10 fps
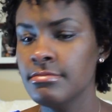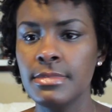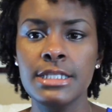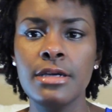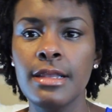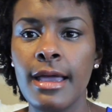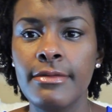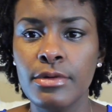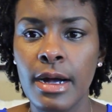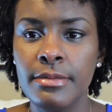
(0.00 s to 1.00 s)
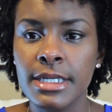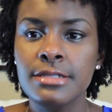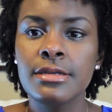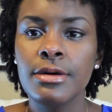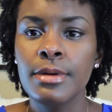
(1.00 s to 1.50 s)
that's all I have around me.
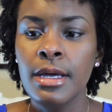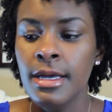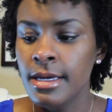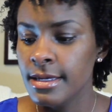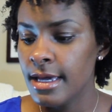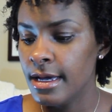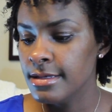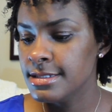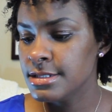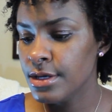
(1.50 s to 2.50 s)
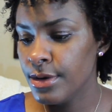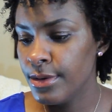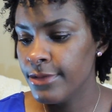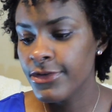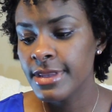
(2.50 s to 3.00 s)
So yeah,
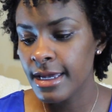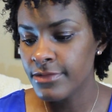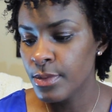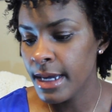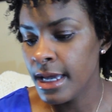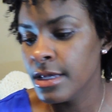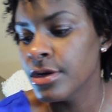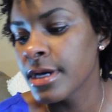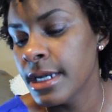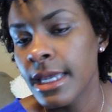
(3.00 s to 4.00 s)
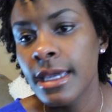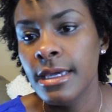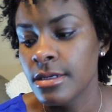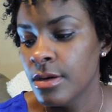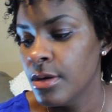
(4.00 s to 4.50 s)
so for the giveaway, you're gonna
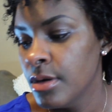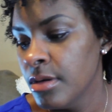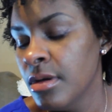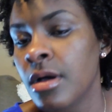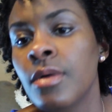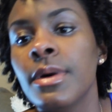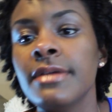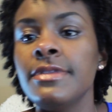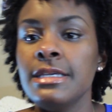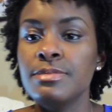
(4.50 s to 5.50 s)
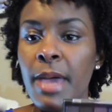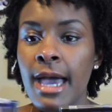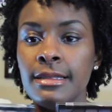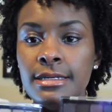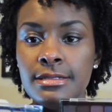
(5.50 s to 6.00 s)
get one of these
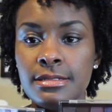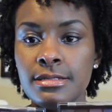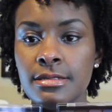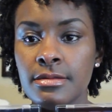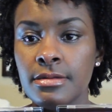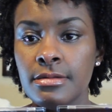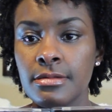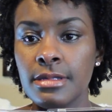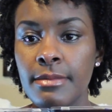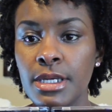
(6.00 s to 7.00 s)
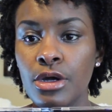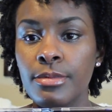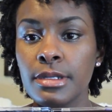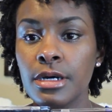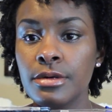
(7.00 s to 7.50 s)
palettes. Let me know
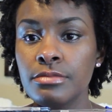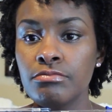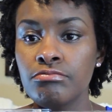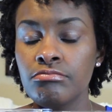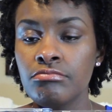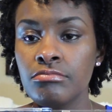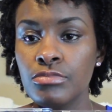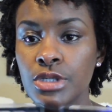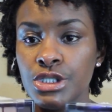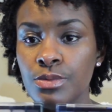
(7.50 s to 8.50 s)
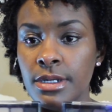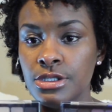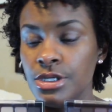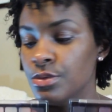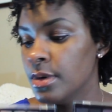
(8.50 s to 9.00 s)
below which one
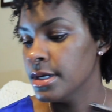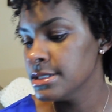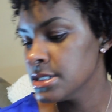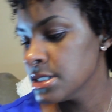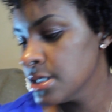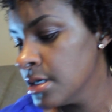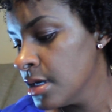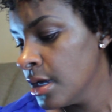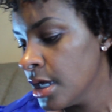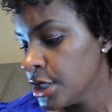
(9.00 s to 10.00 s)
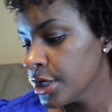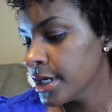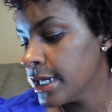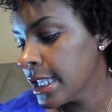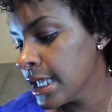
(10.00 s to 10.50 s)
do you want. You're
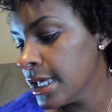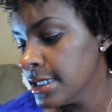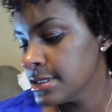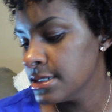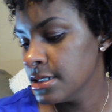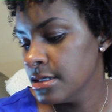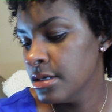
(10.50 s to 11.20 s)
gonna get